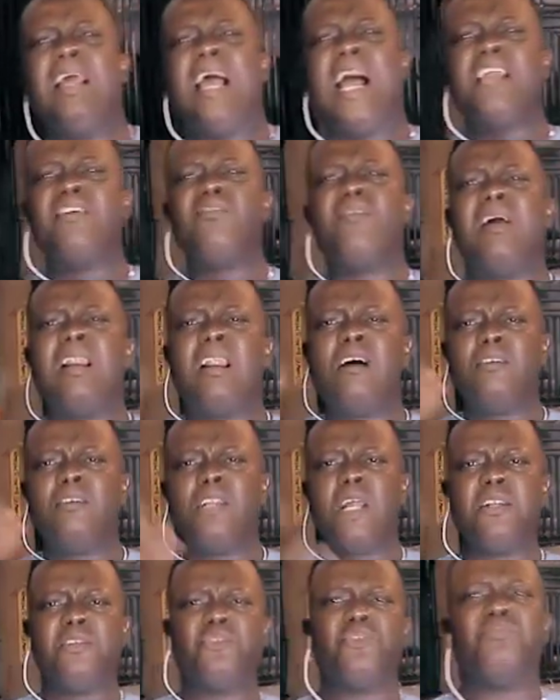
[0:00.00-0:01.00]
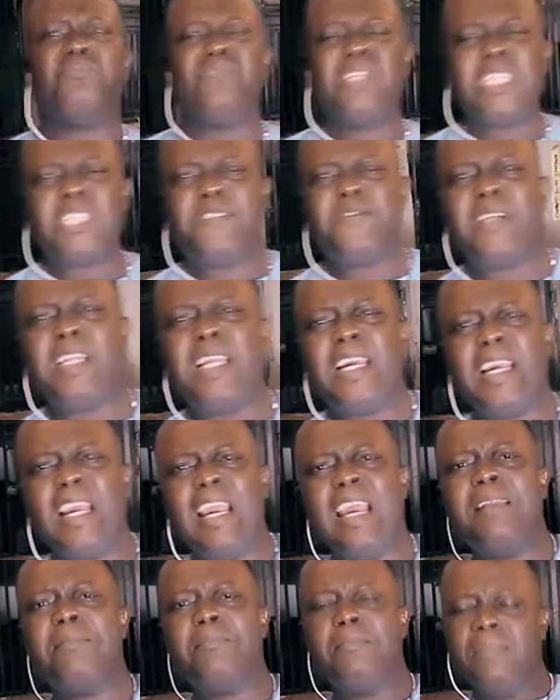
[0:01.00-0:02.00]
and you allow them to breastfeed
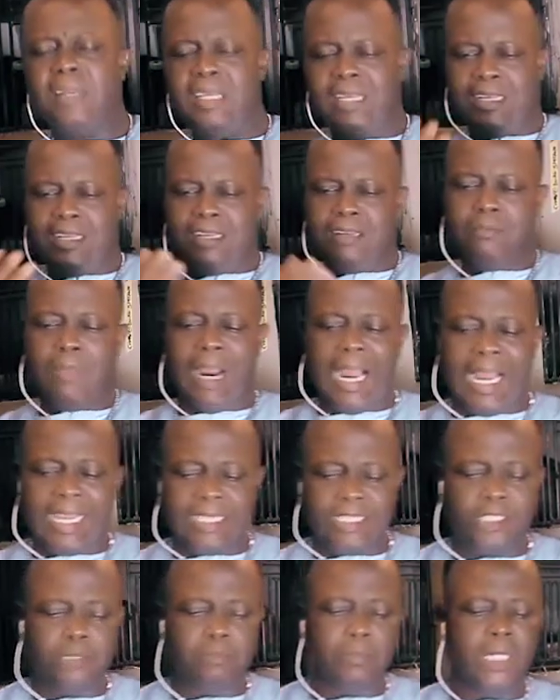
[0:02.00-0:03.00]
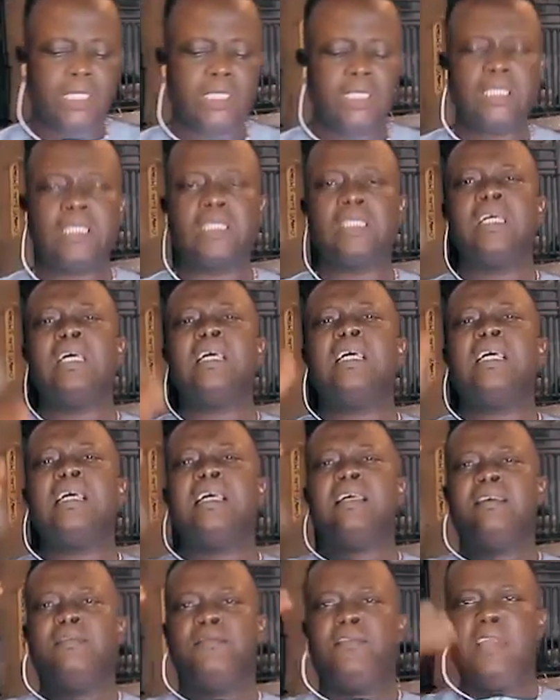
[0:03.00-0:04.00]
again in the March month,
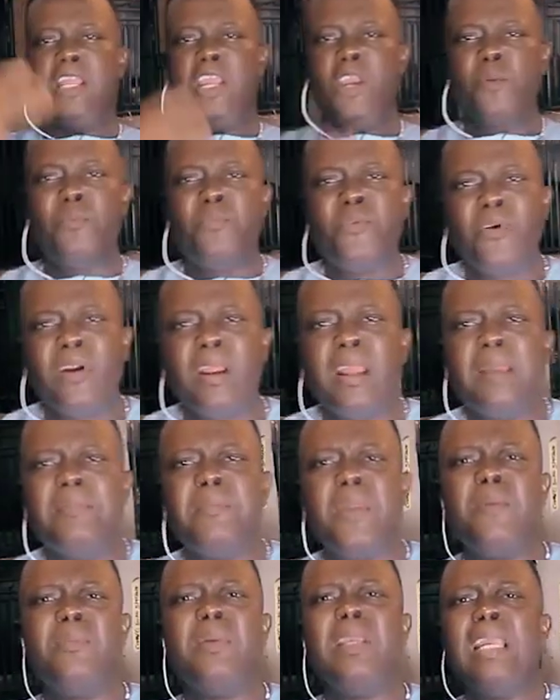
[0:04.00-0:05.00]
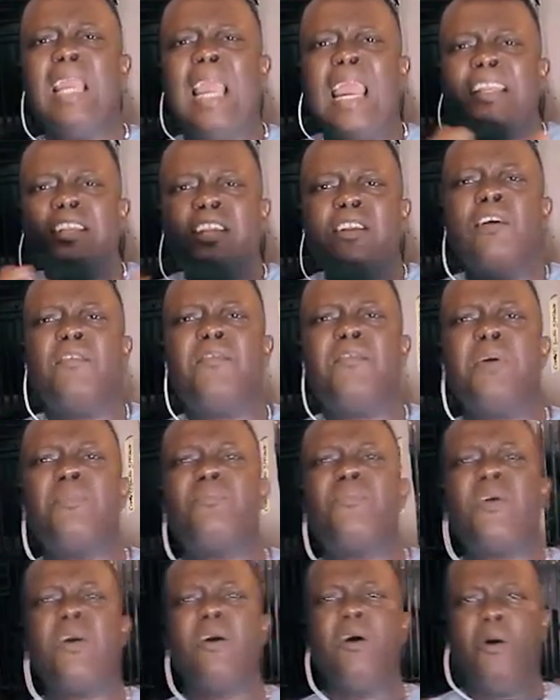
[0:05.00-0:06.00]
April, maybe ending of
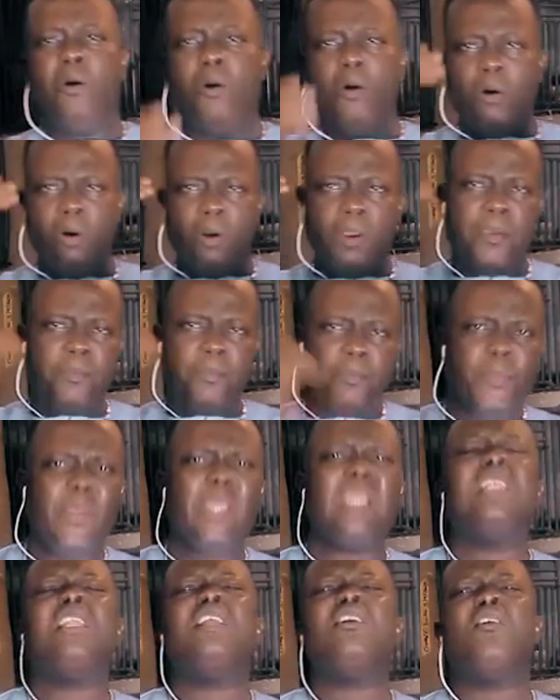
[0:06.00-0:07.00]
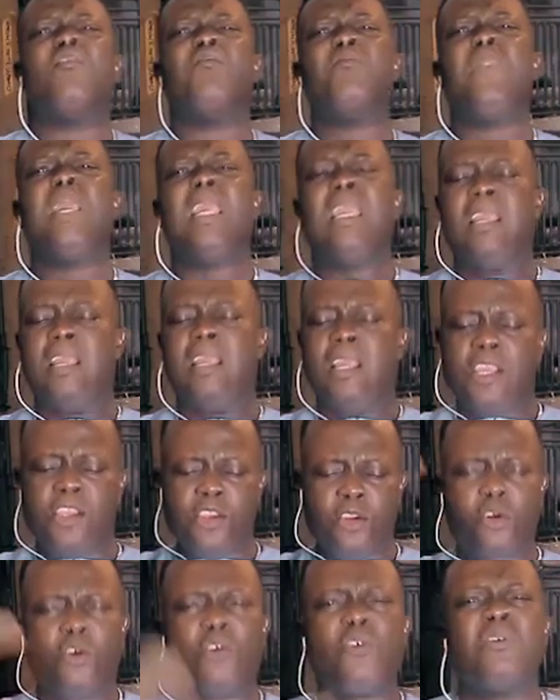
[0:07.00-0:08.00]
April or beginning of May,
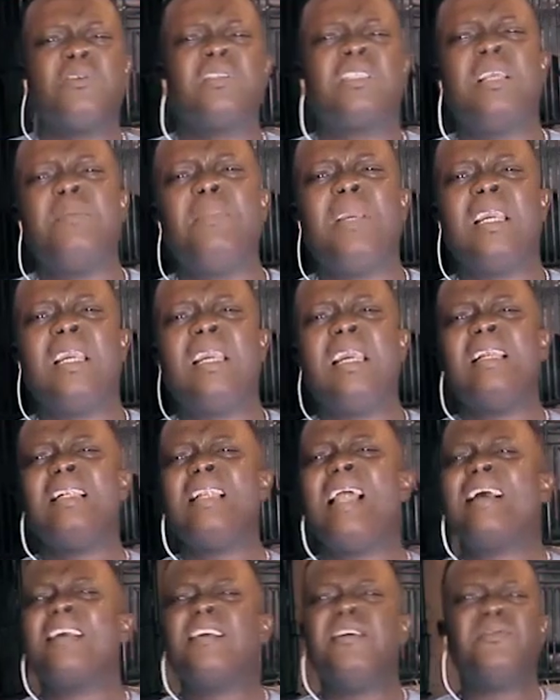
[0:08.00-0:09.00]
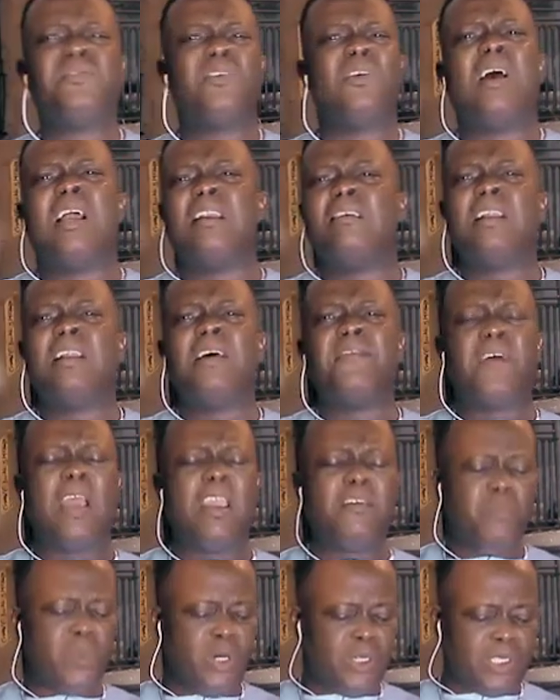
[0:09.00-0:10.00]
you cross them again, that gives you another
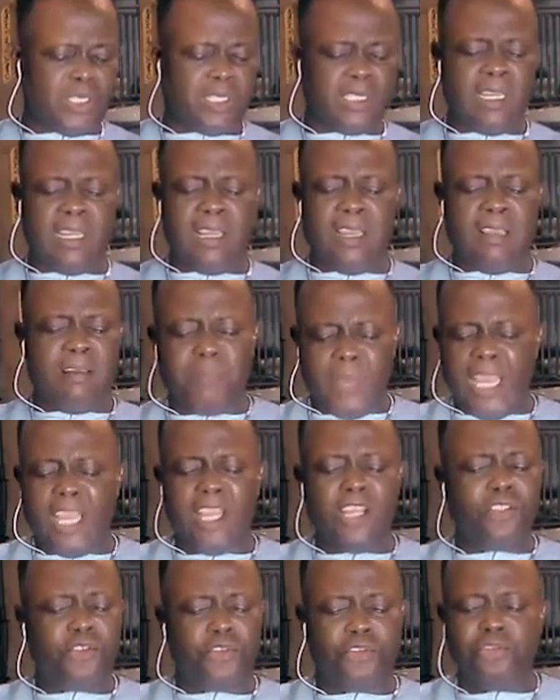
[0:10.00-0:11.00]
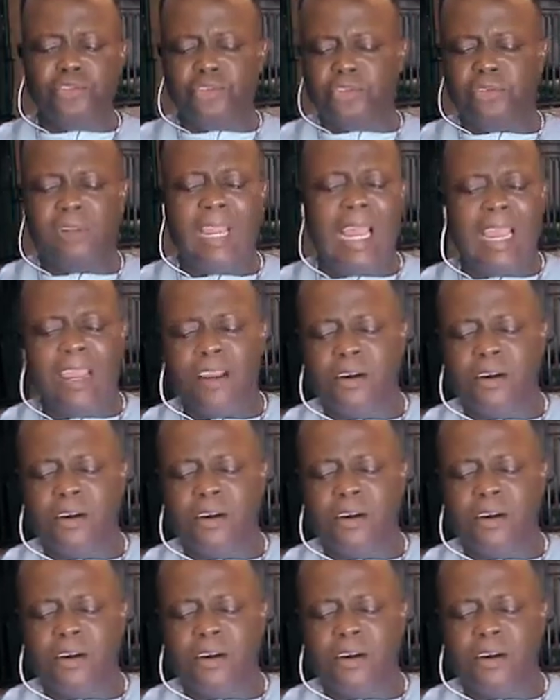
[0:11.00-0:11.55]
five months. May, June, July,